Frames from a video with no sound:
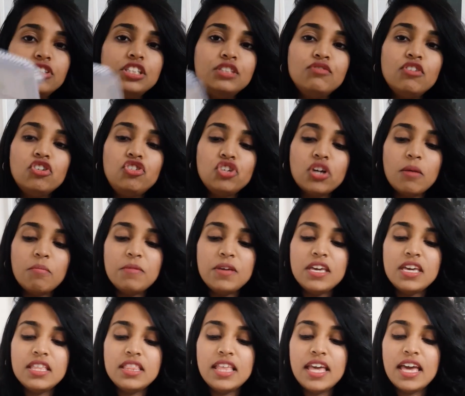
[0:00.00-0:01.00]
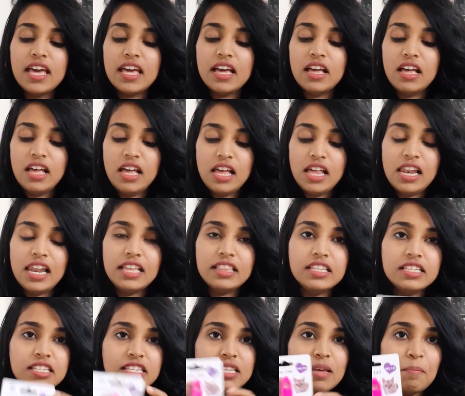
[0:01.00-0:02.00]
this for Chubby.
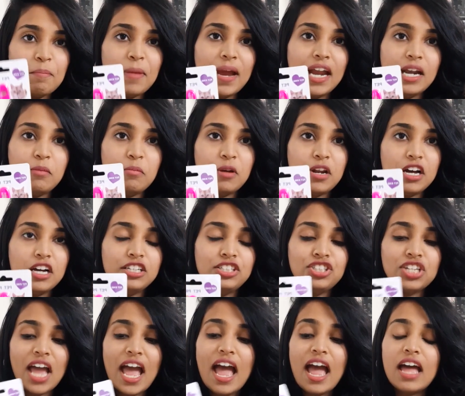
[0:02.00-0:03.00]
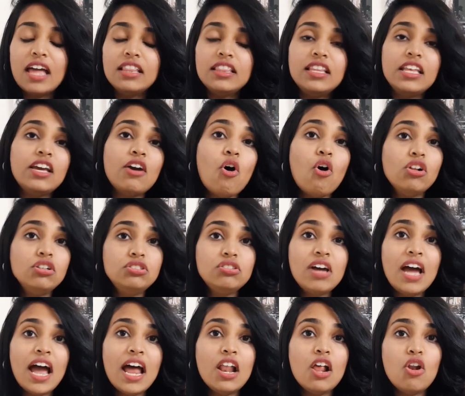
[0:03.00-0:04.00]
This is a pet brush, and they also
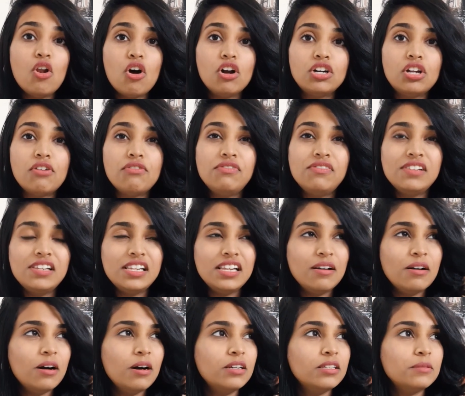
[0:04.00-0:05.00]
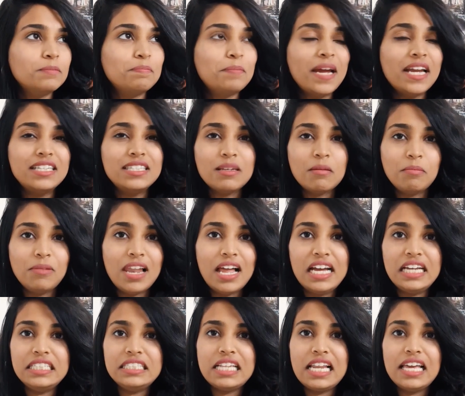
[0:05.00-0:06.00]
had a lot of pet
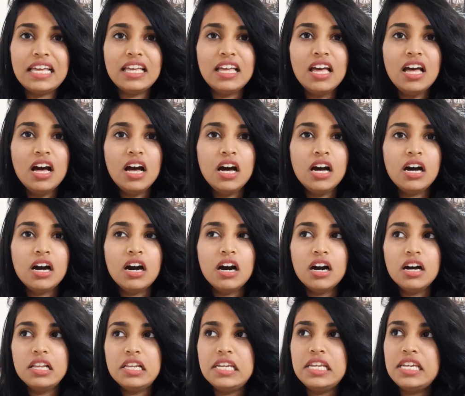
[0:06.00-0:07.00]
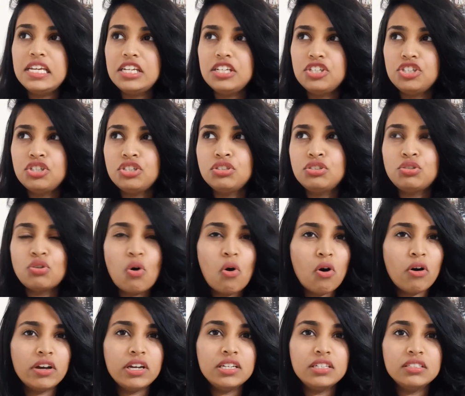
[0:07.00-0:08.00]
supplies like leash,
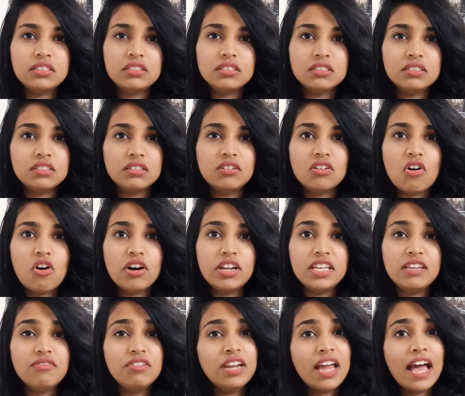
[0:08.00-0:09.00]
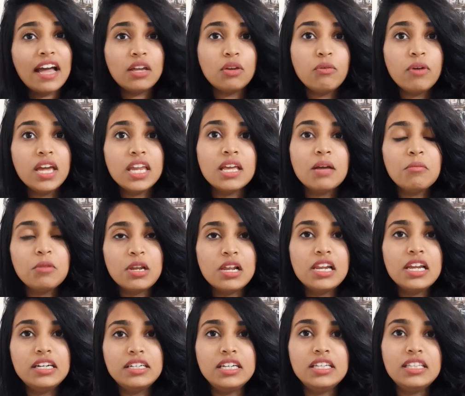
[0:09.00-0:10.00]
toys or even aquarium
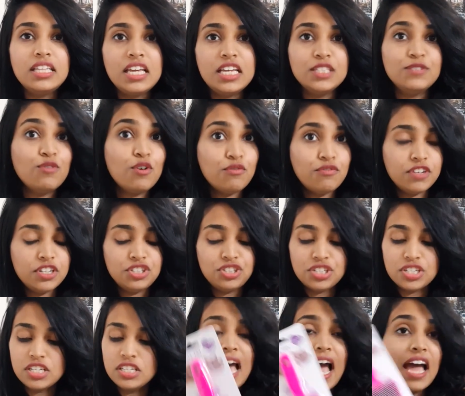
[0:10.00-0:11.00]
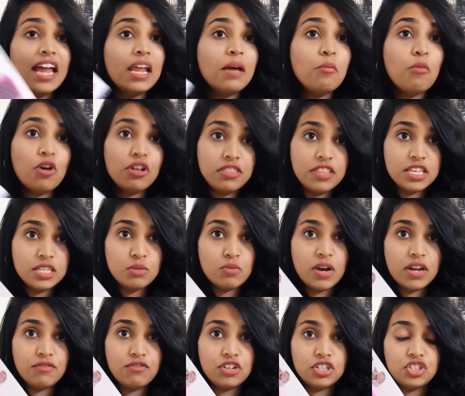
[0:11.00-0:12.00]
related things for fishes, and I bought this
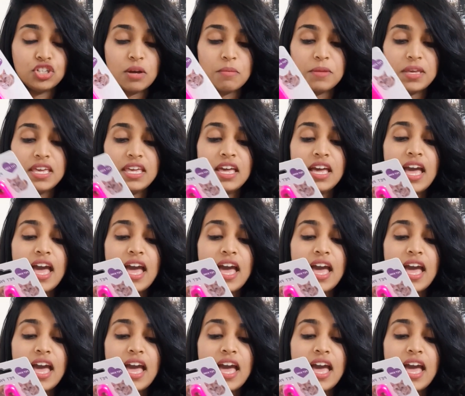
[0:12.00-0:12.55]
one for Chubby